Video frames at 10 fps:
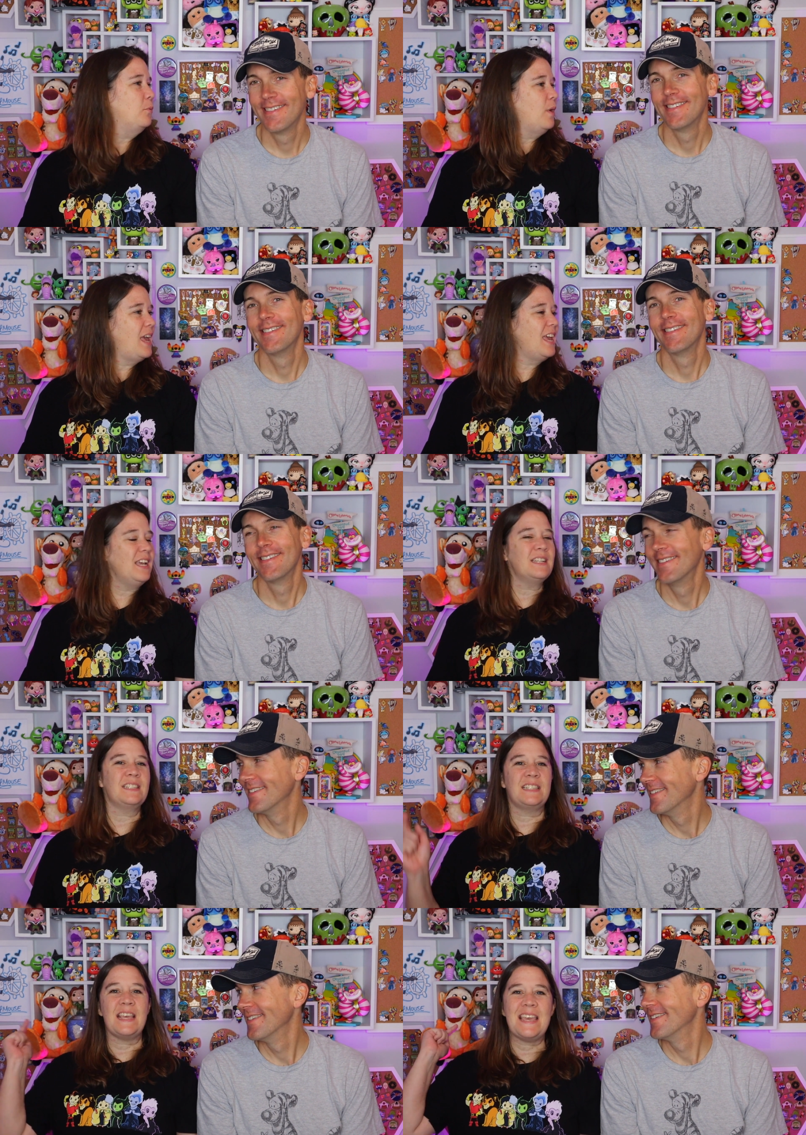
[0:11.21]

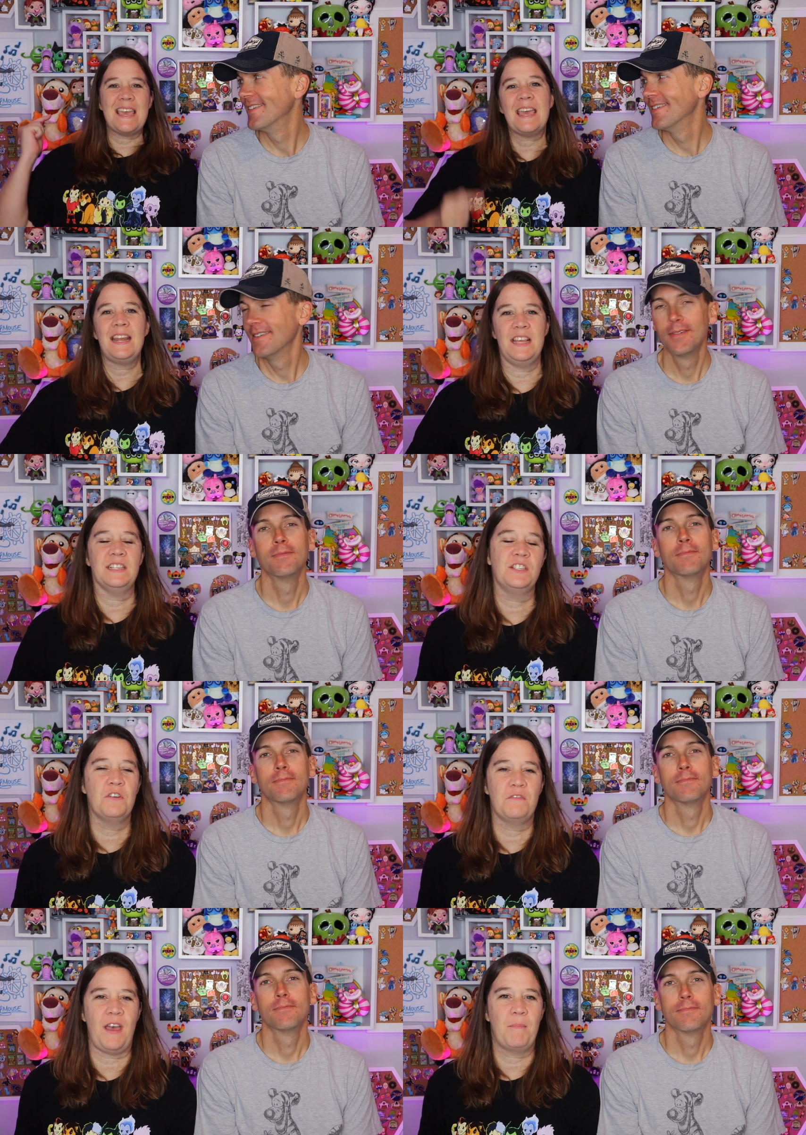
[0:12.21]
Speaker 1: Wings. It is
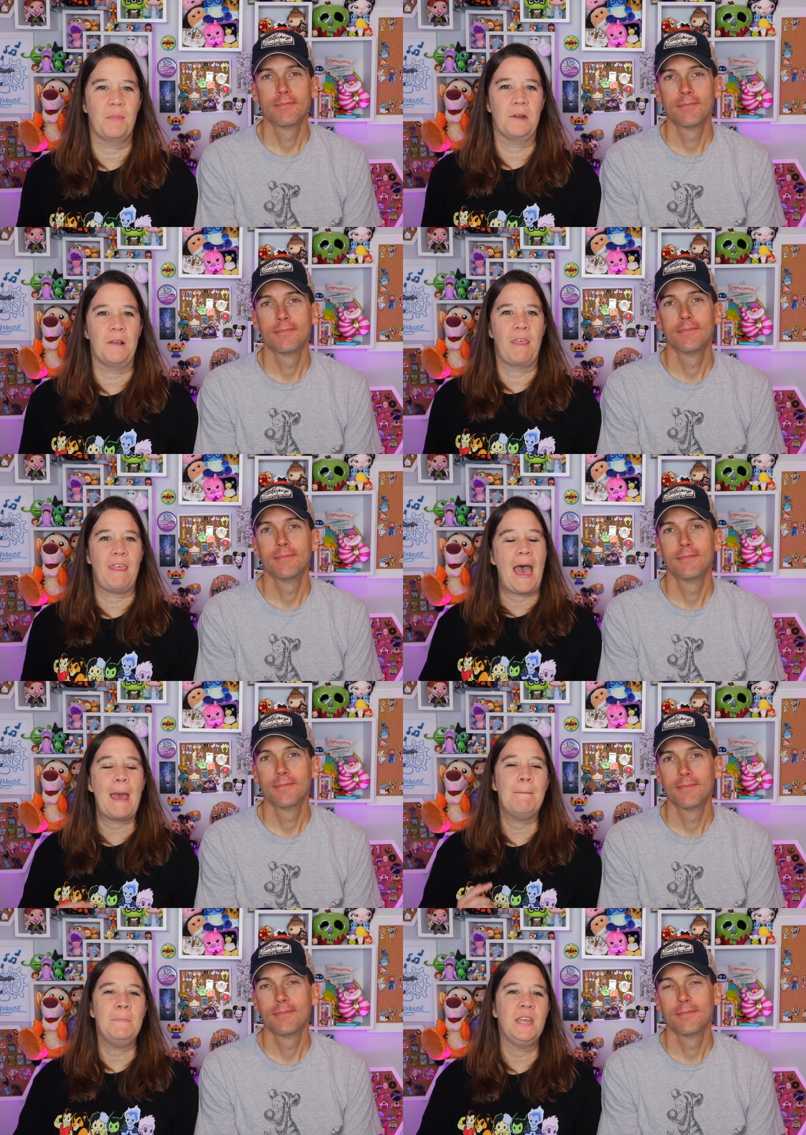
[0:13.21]
November.
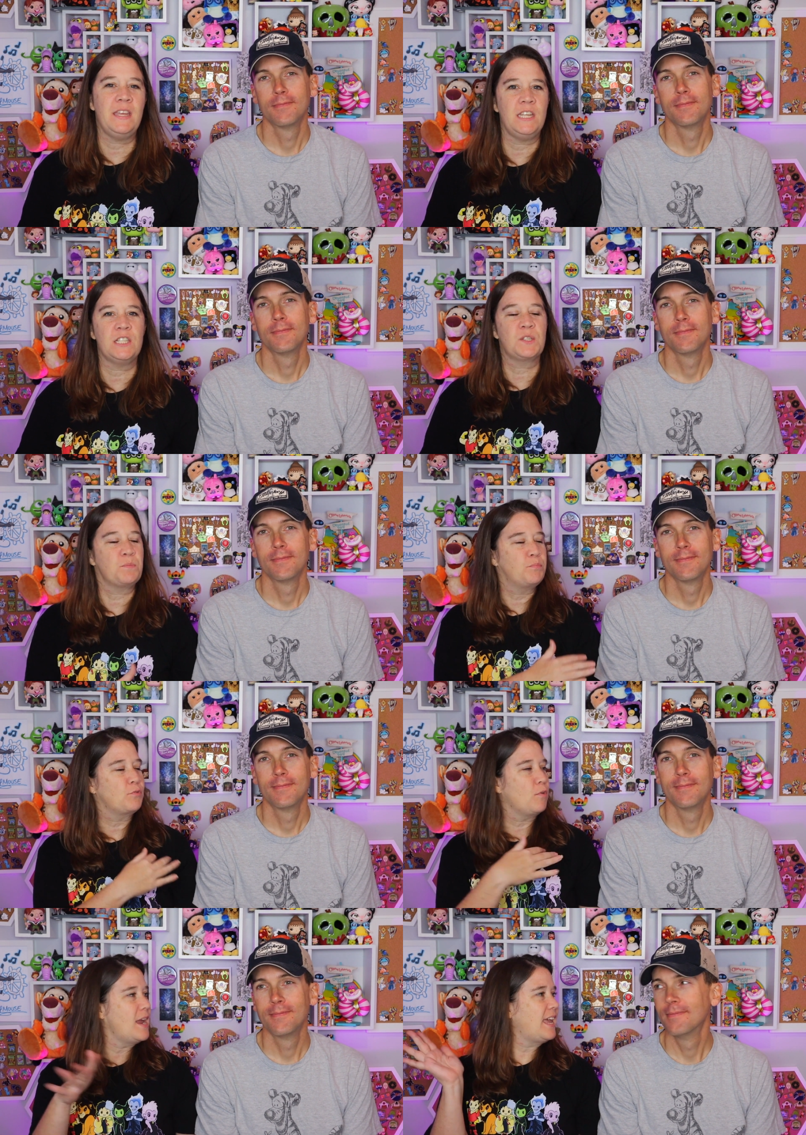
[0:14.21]
That means
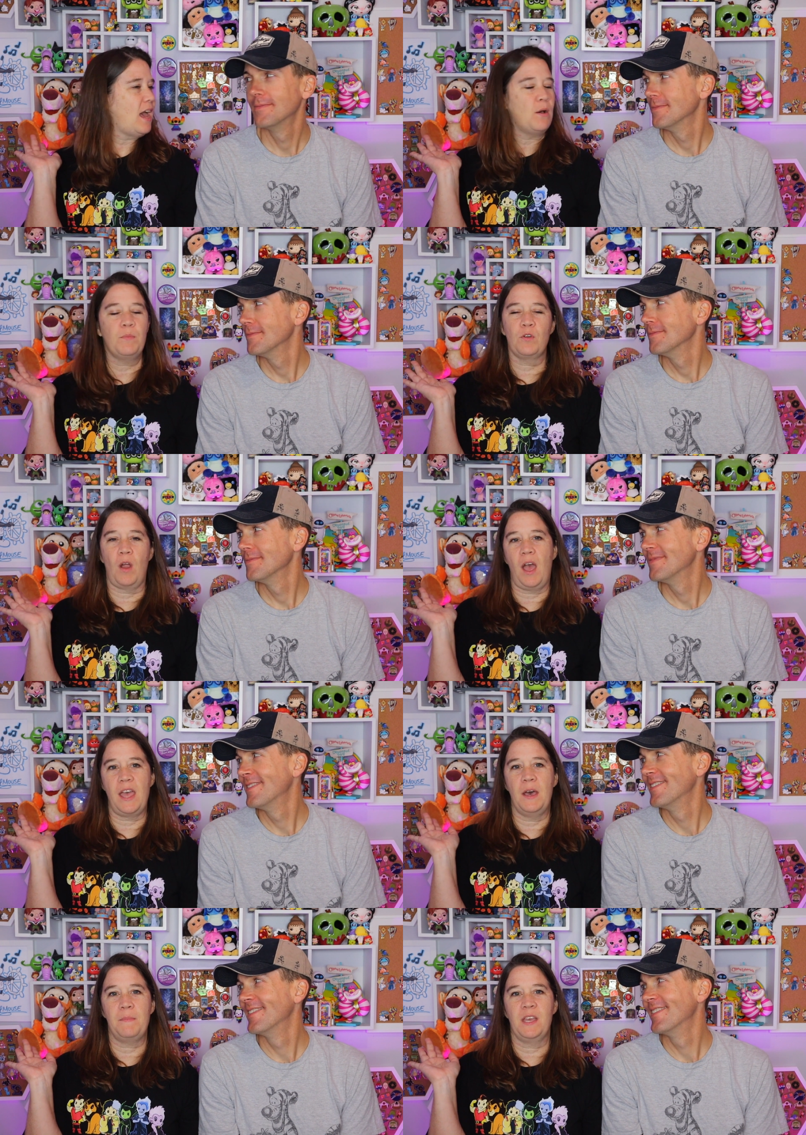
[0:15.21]
break out,
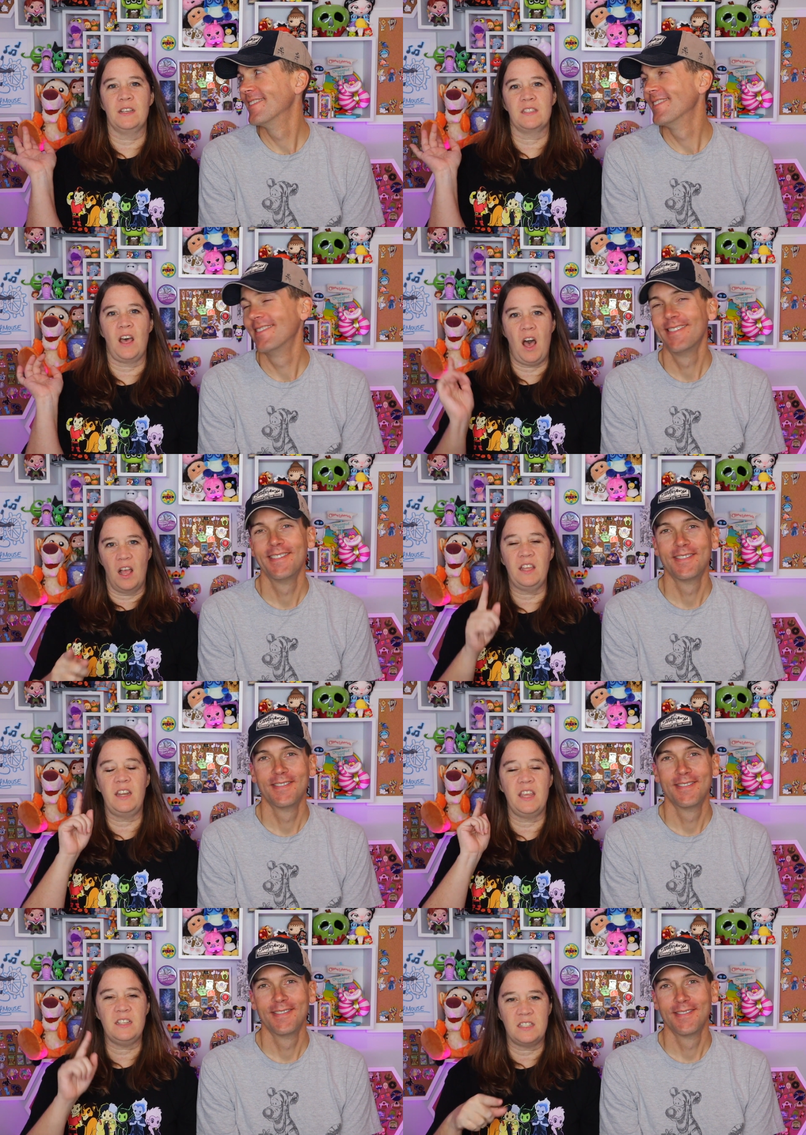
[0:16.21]
Mariah, because the
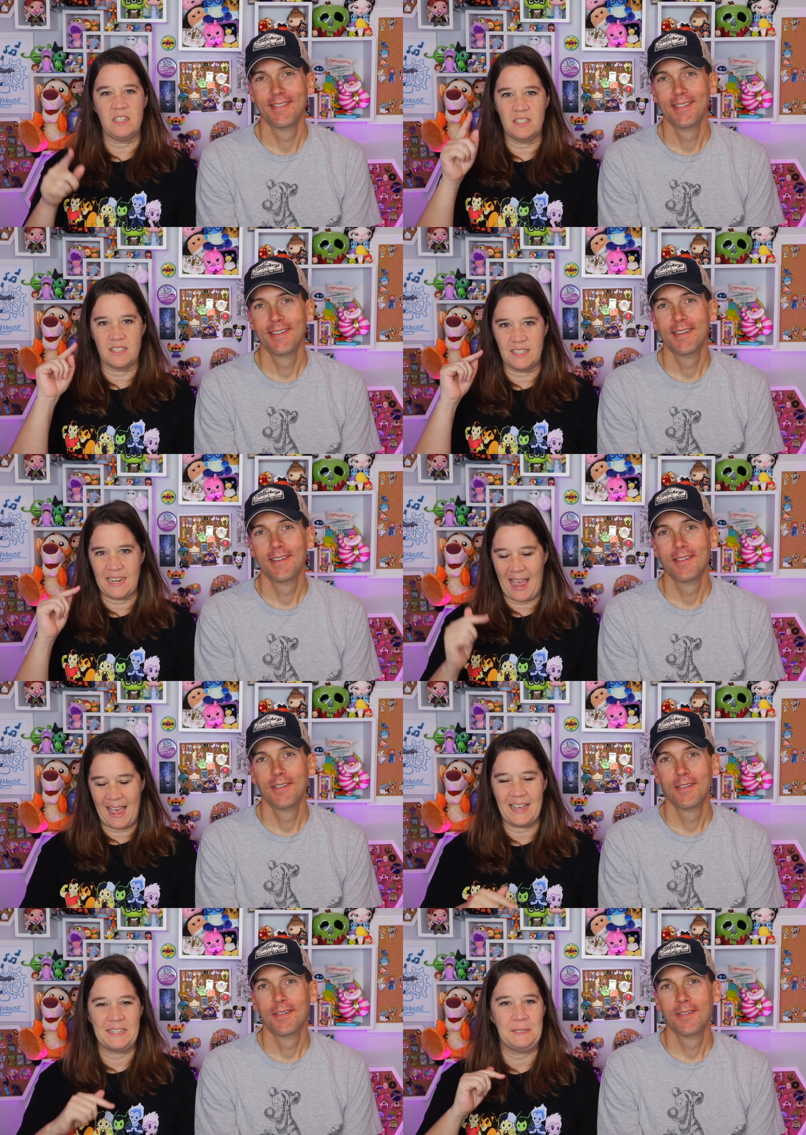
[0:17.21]
holiday season
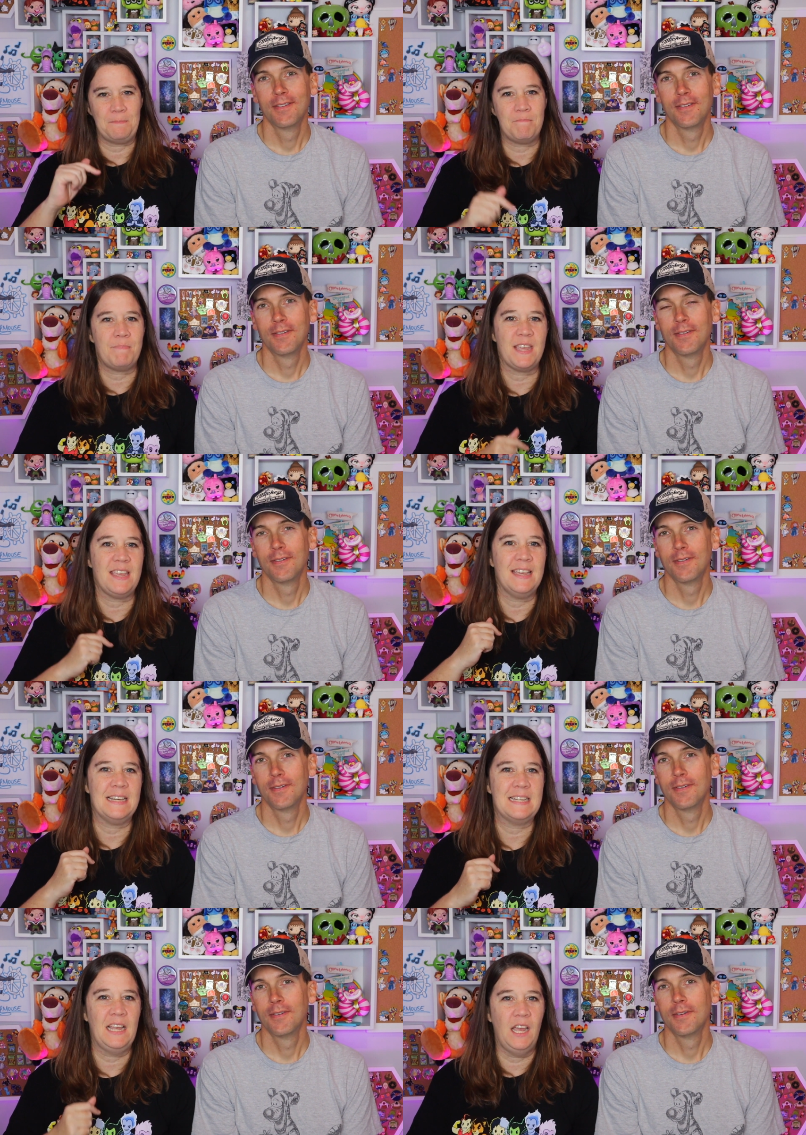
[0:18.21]
has
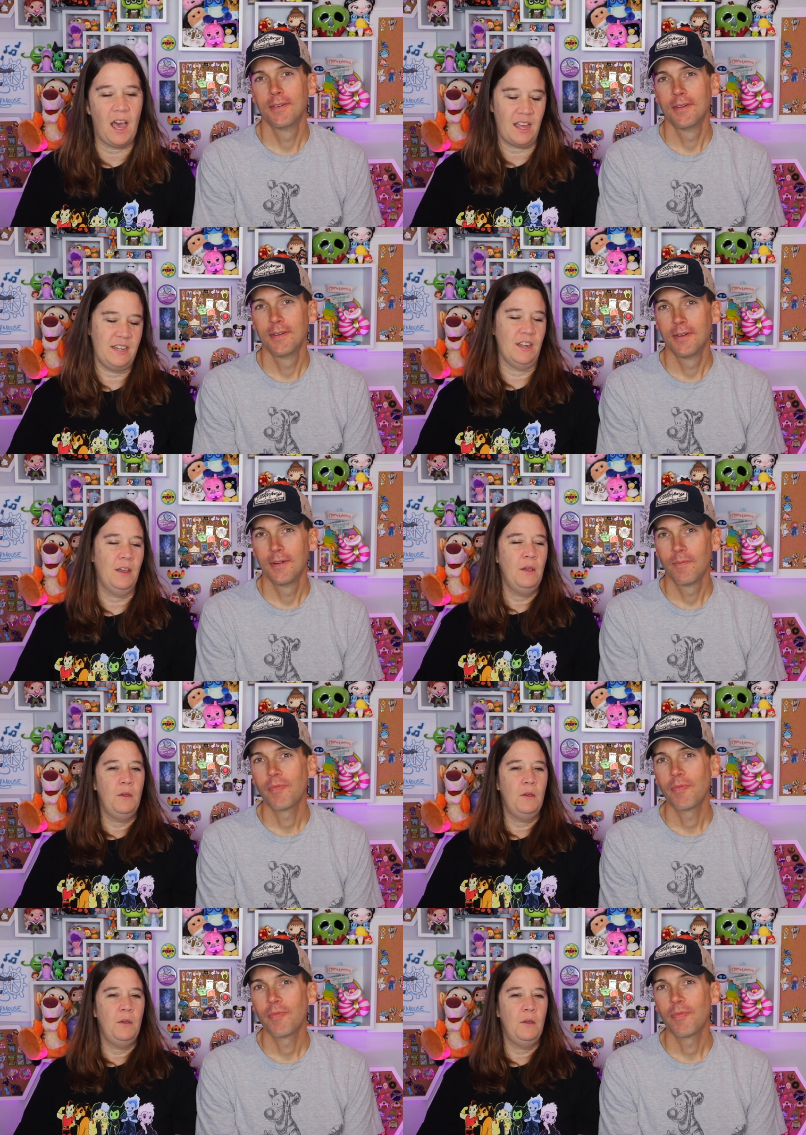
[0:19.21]
begun.